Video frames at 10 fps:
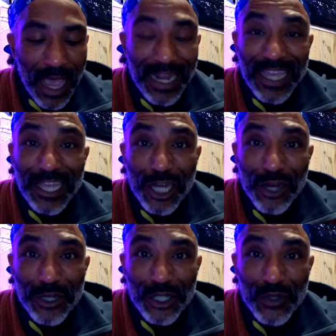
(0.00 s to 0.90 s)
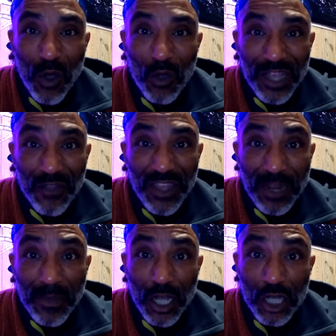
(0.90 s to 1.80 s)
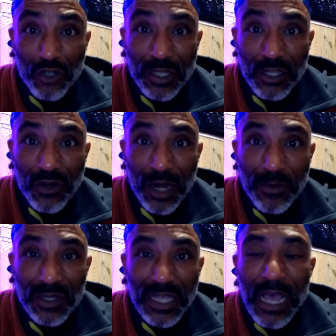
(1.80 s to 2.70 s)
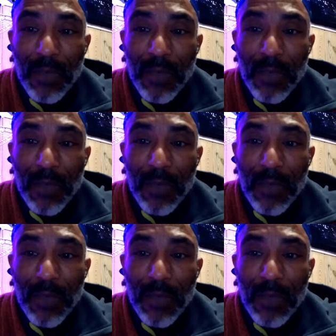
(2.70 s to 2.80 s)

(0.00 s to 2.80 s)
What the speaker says: And I encourage you all, now that I'm at 100 subscribers,